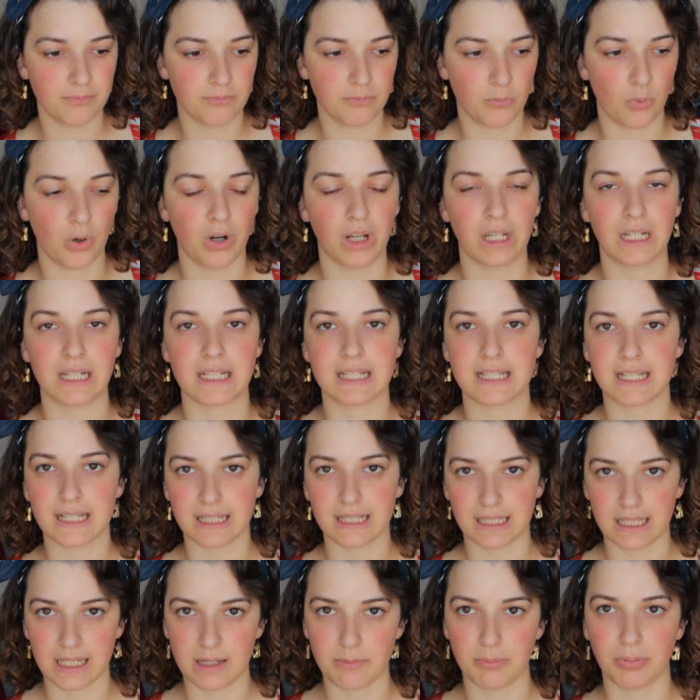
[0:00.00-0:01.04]
wearing a
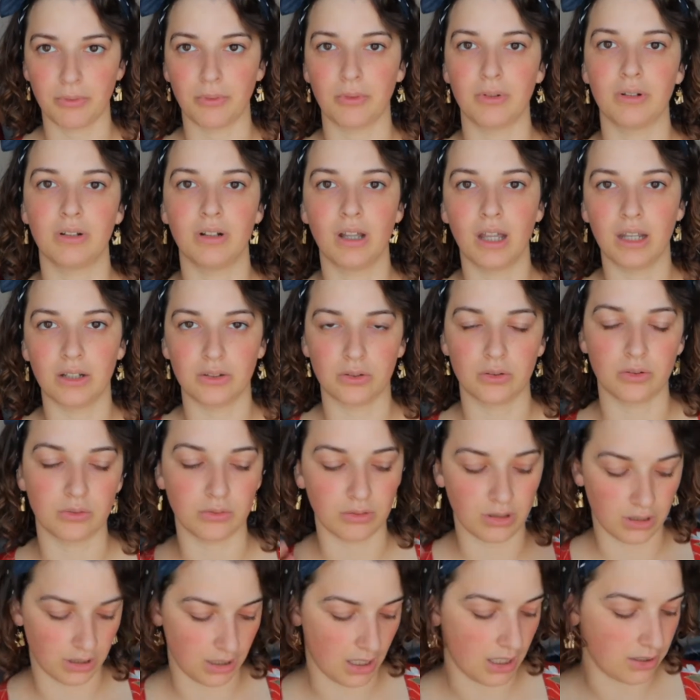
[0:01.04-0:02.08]
slip or an
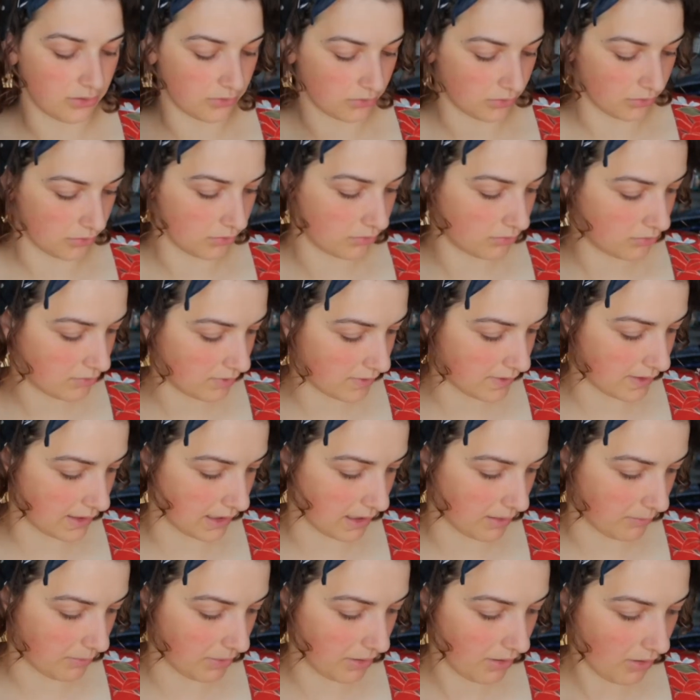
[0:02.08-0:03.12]
under
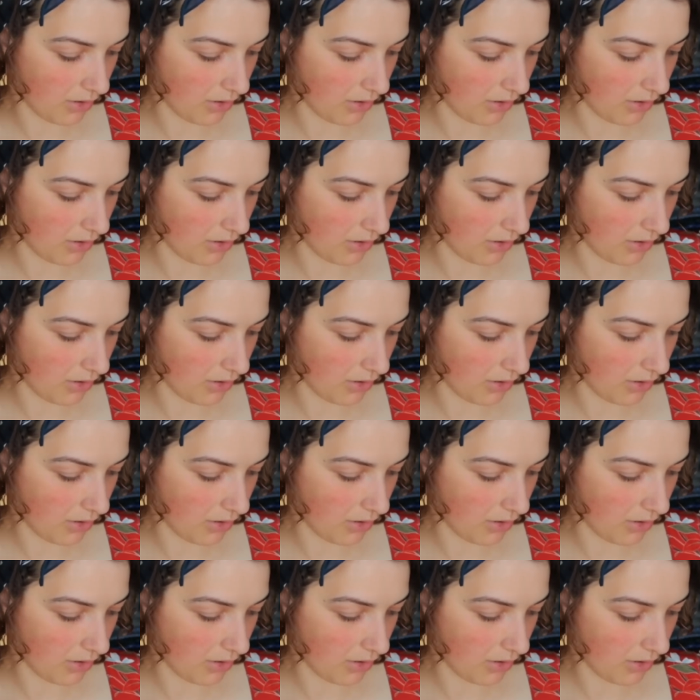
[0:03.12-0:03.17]
slip